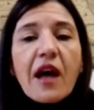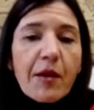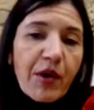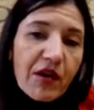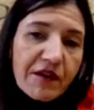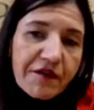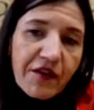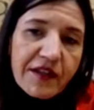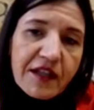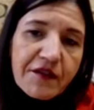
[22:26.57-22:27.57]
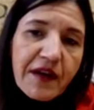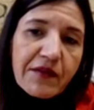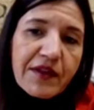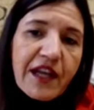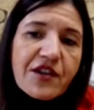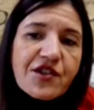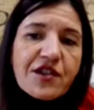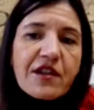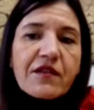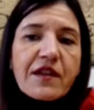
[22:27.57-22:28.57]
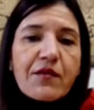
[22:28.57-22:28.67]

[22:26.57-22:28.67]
a polyphonic variation on